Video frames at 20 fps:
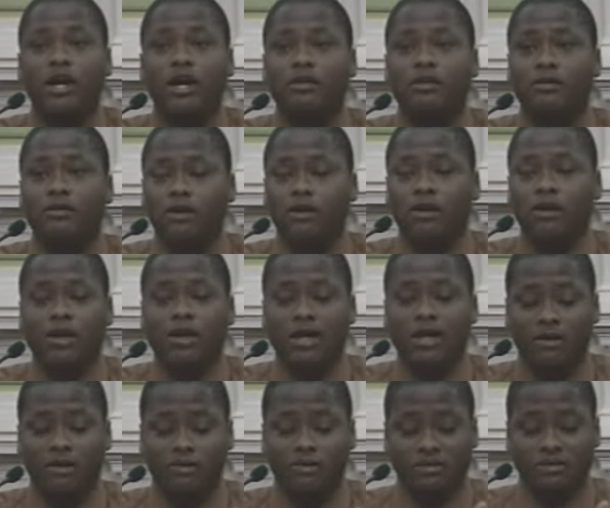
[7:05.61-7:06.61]
and
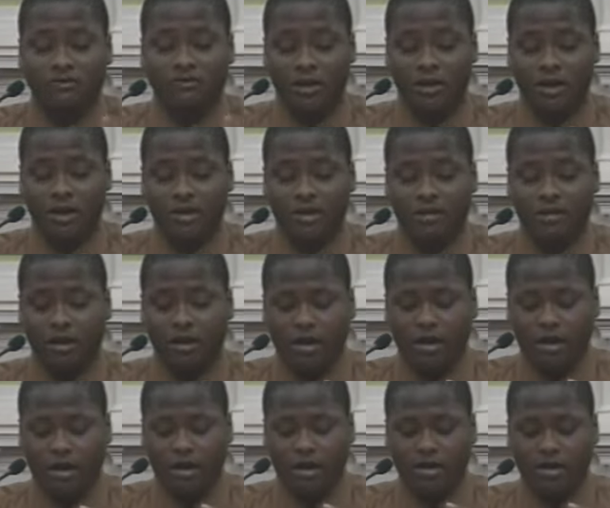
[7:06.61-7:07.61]
Mahoning County, was a very
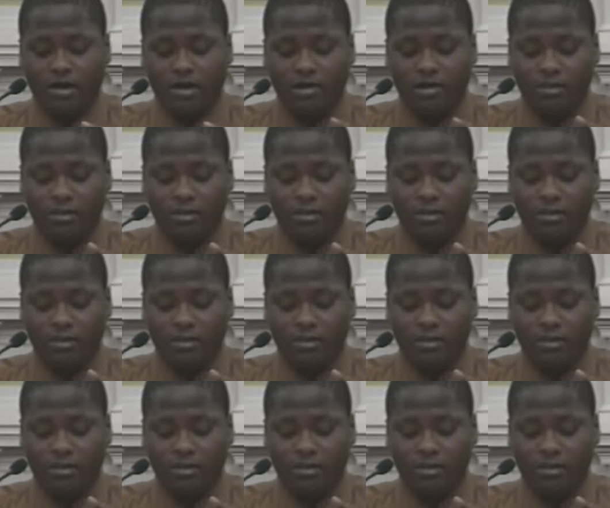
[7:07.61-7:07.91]
uh,